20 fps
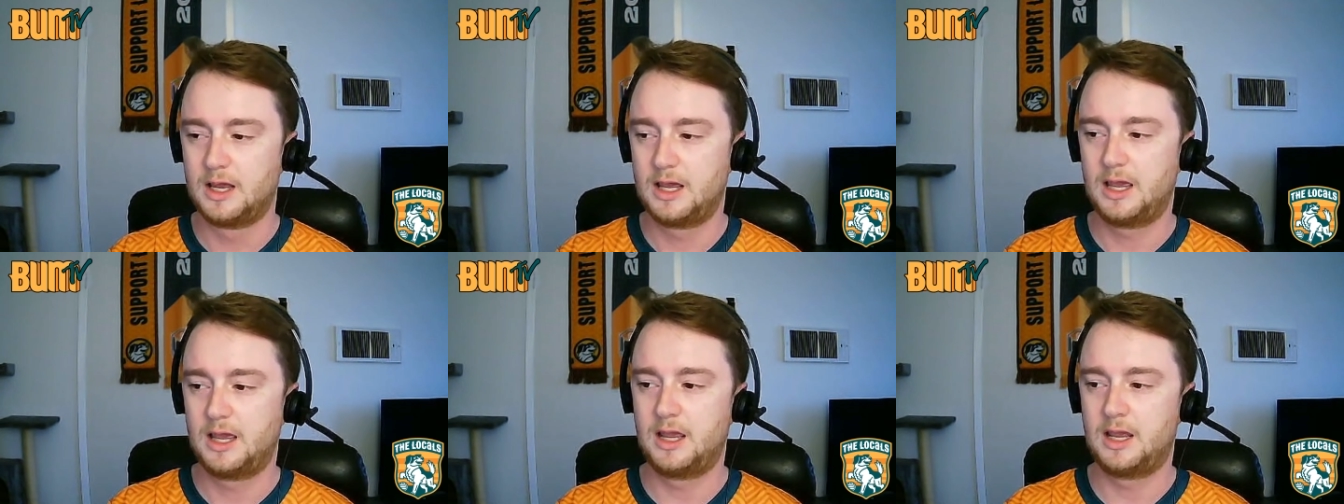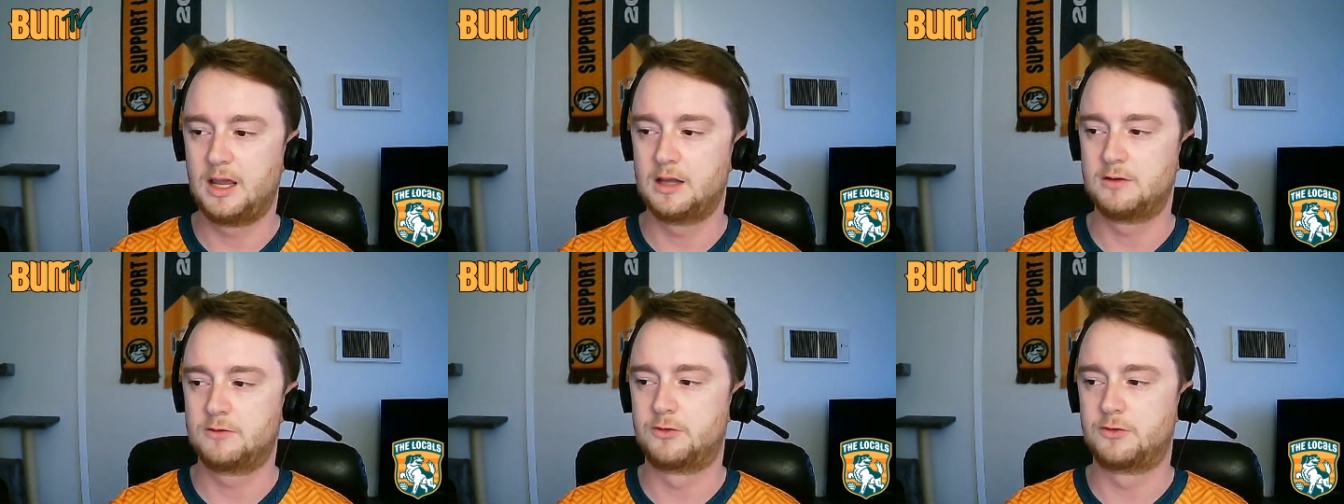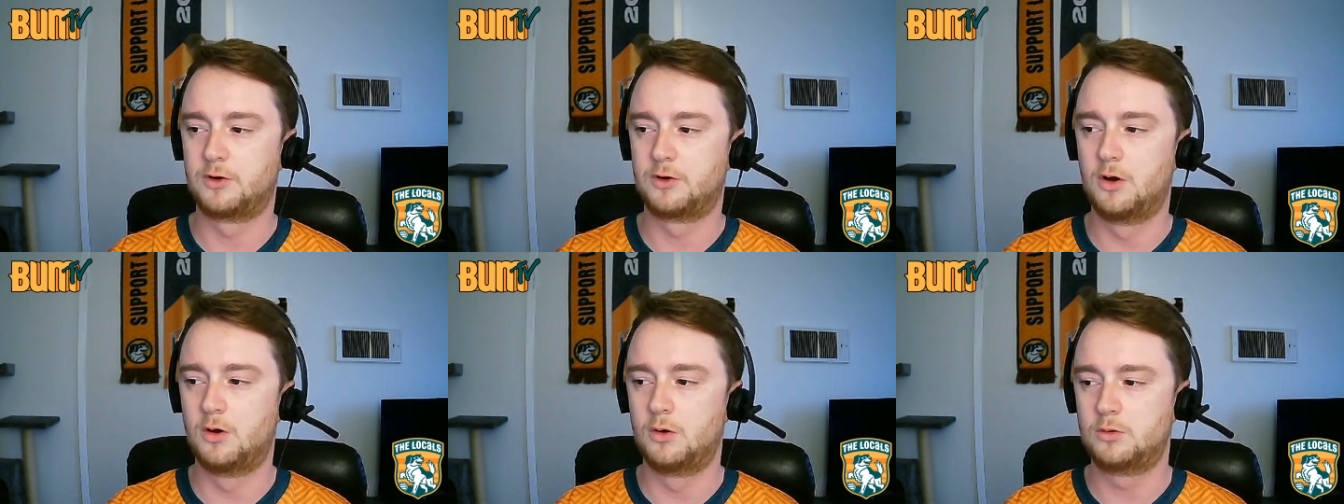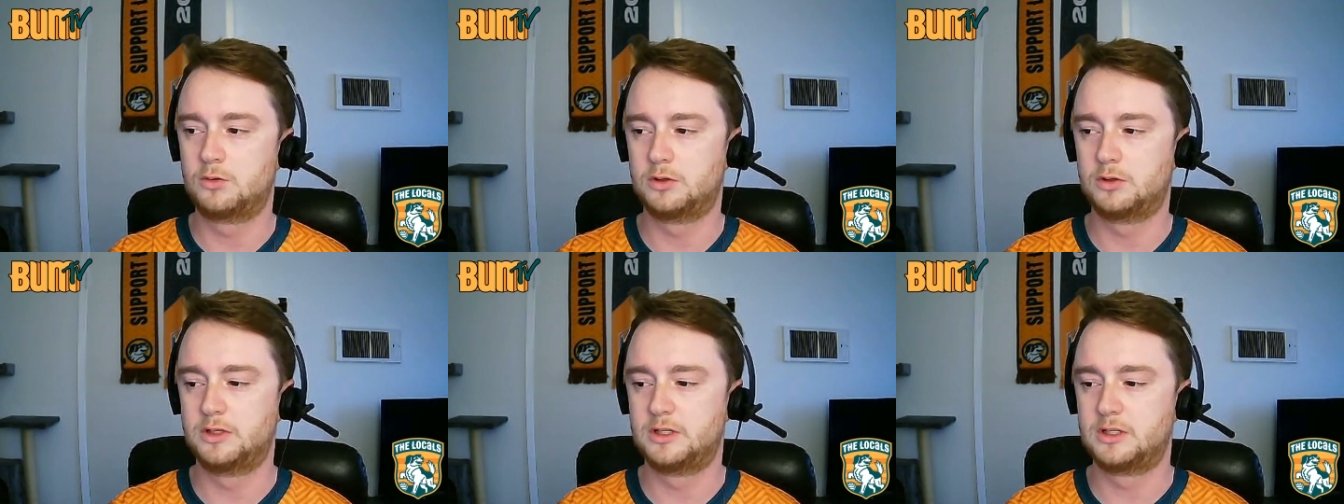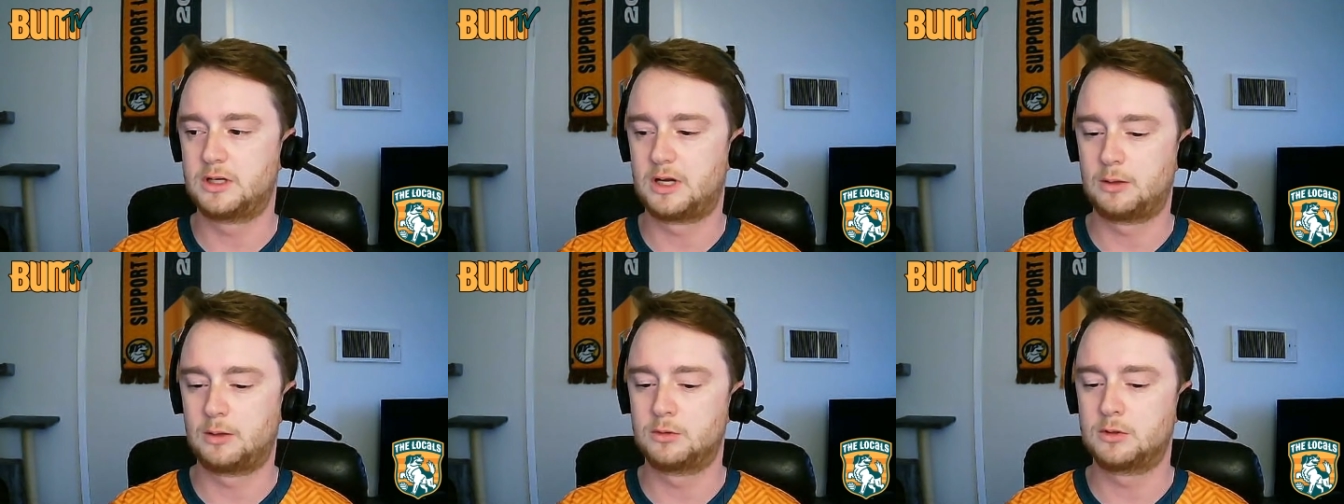and for
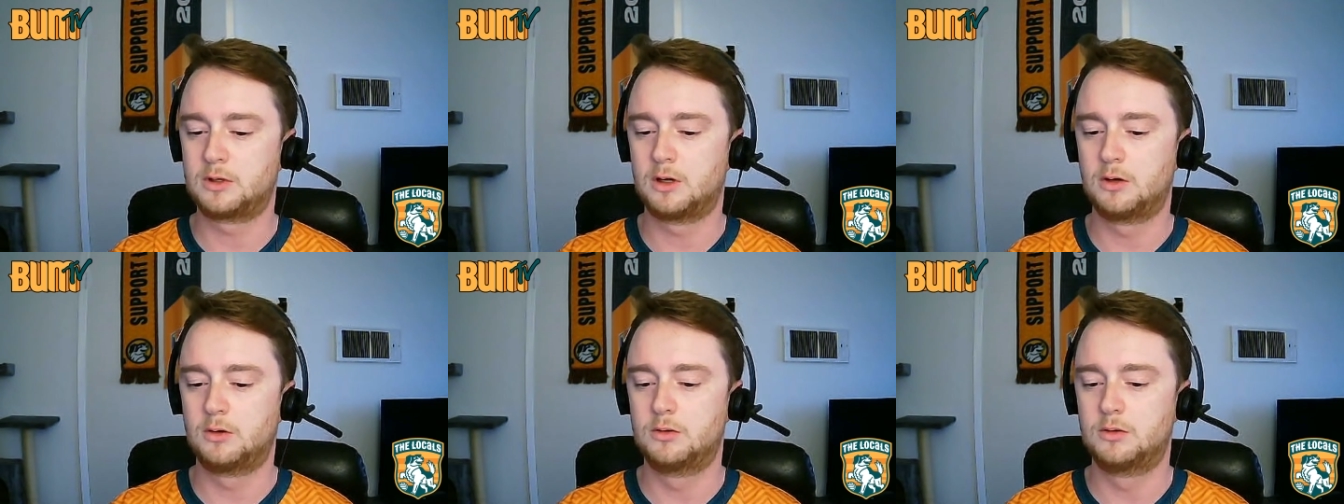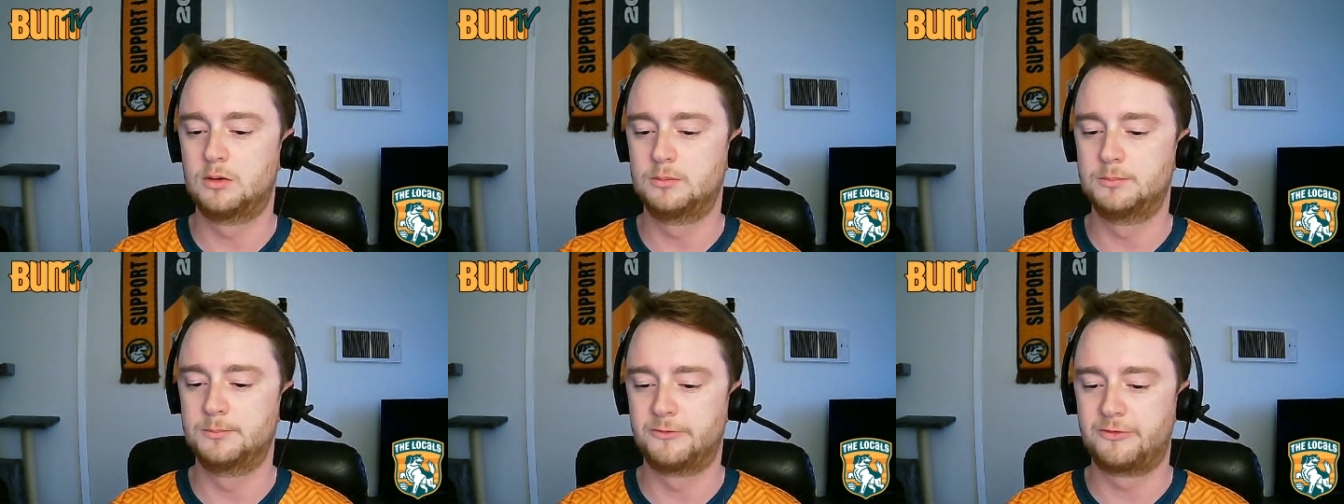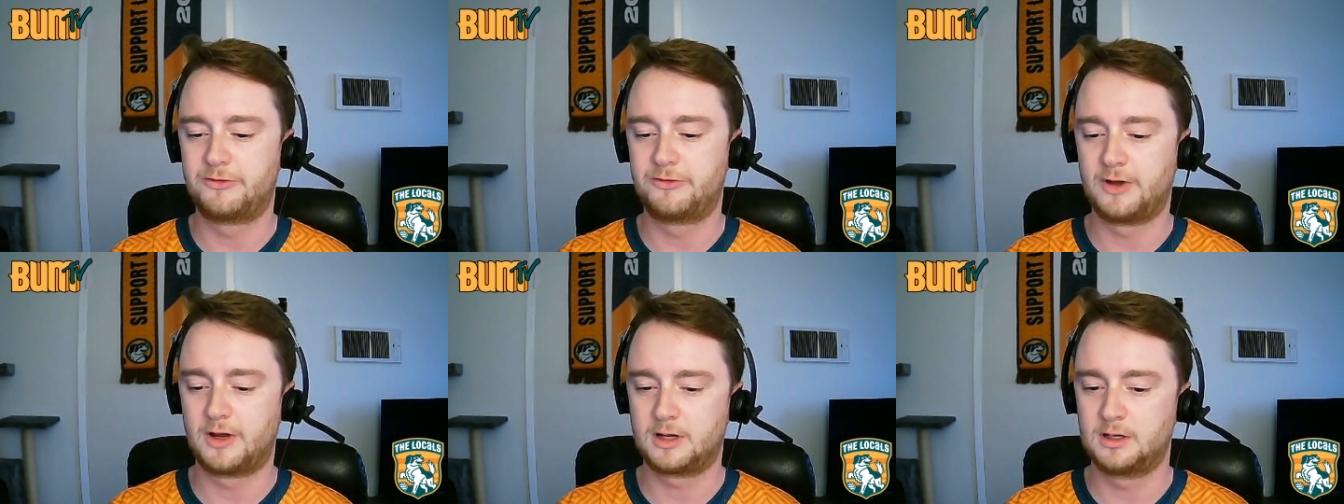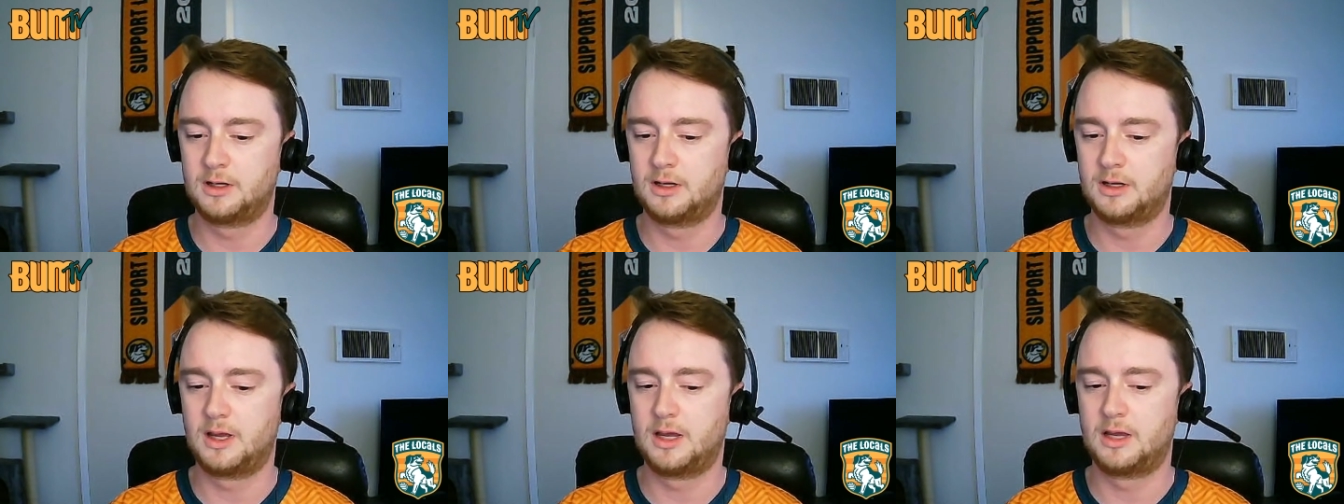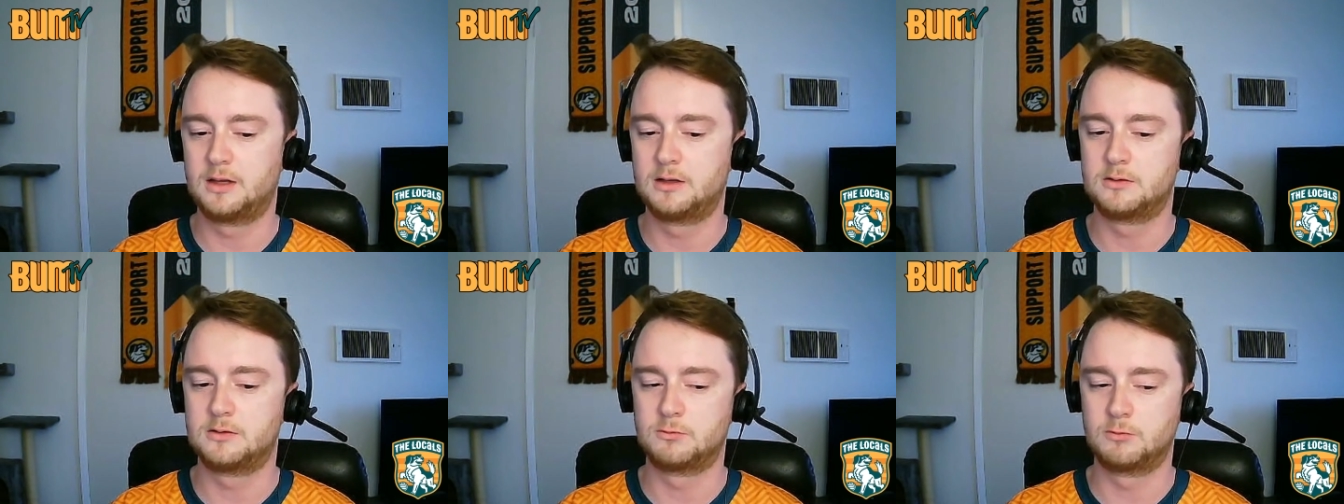Oakland, I will go Mfeka
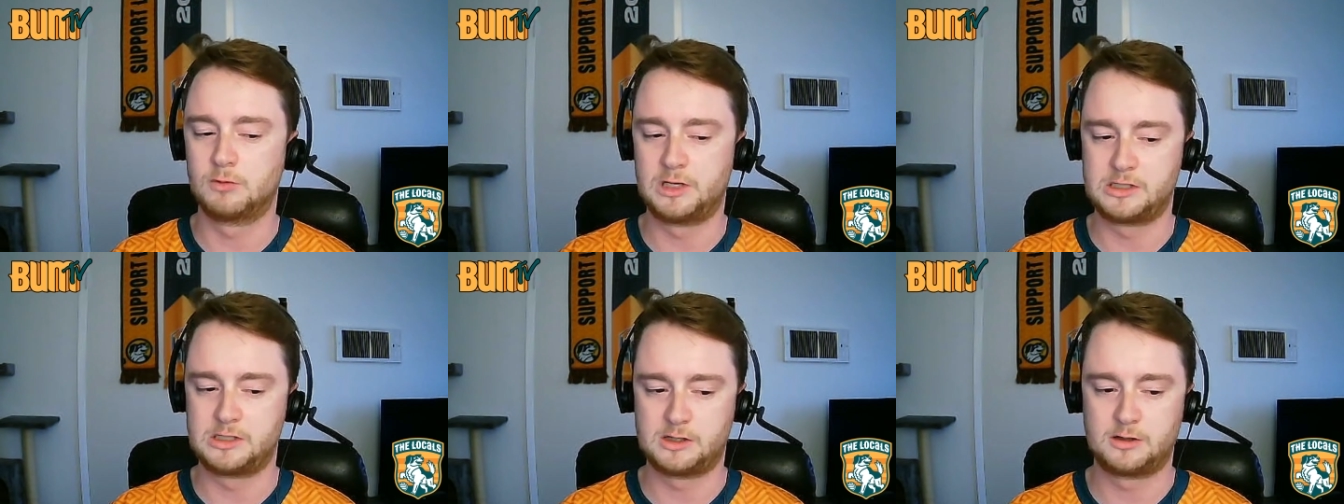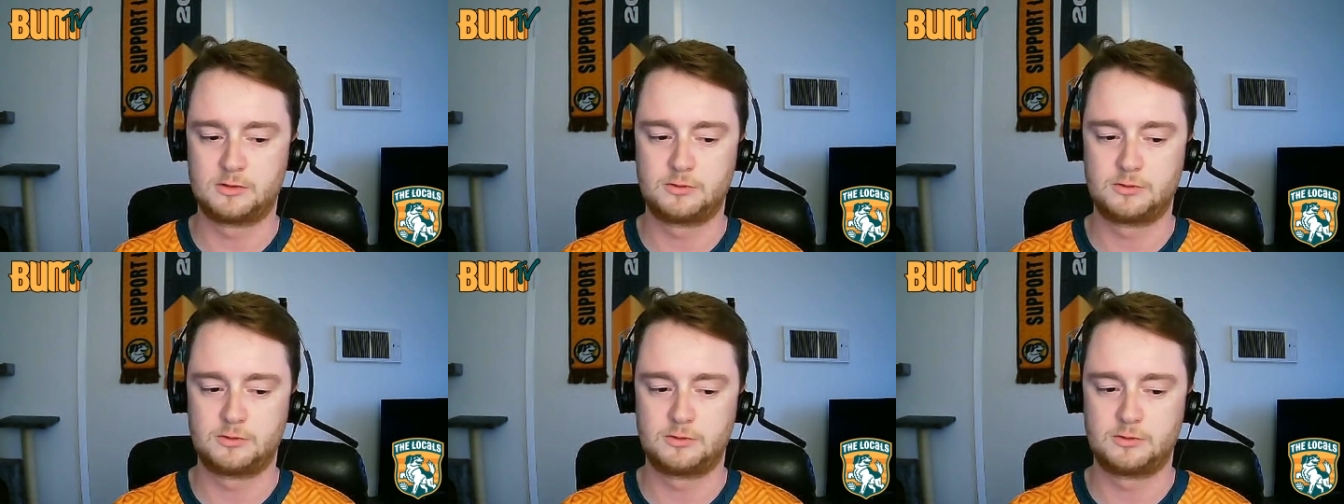and Rito.